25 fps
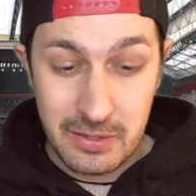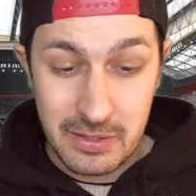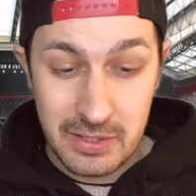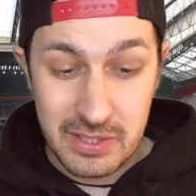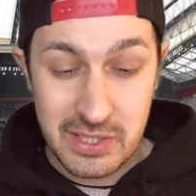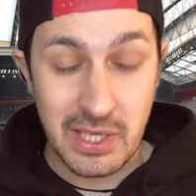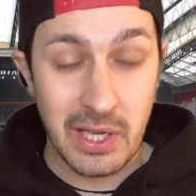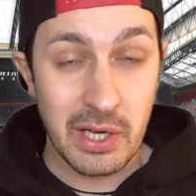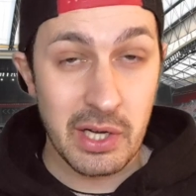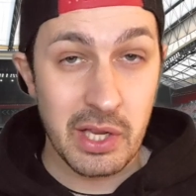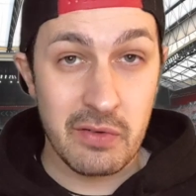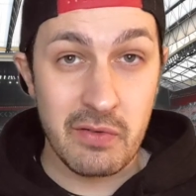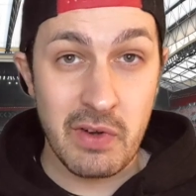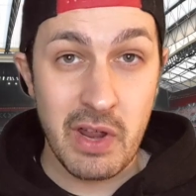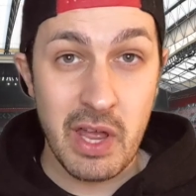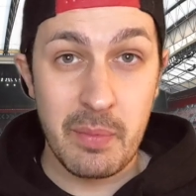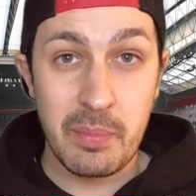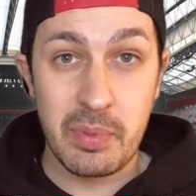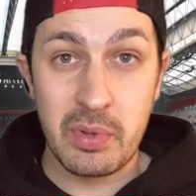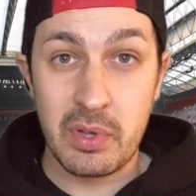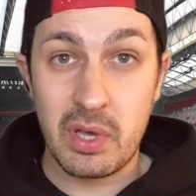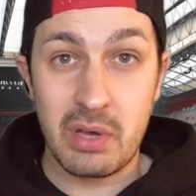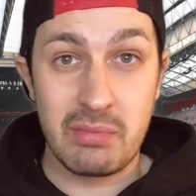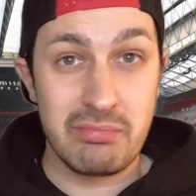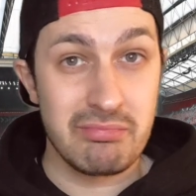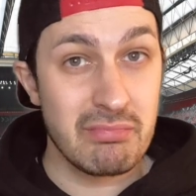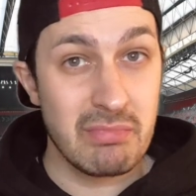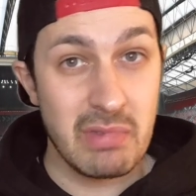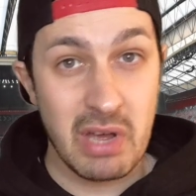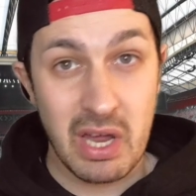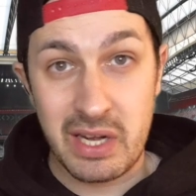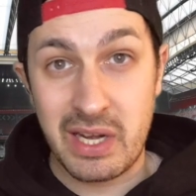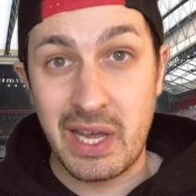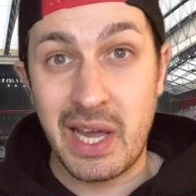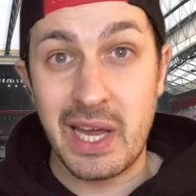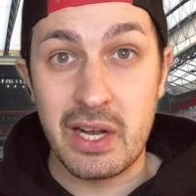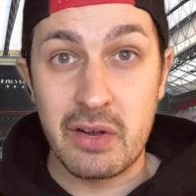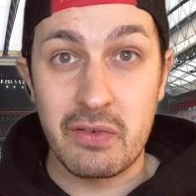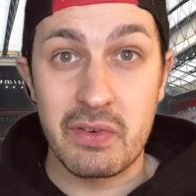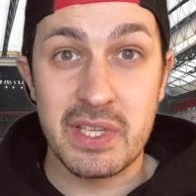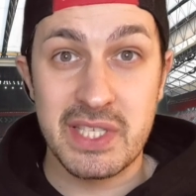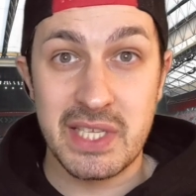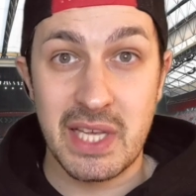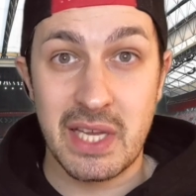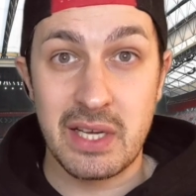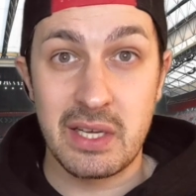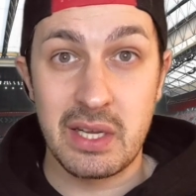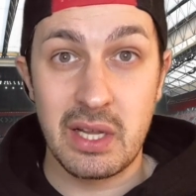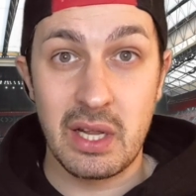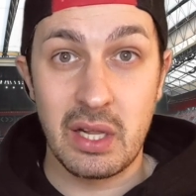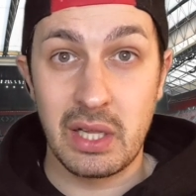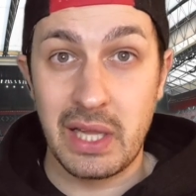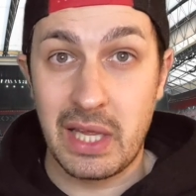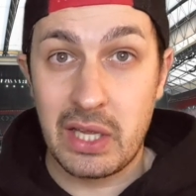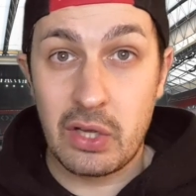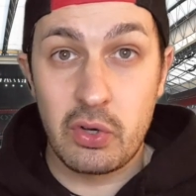Saudi Arabia a 9 or a 10-0.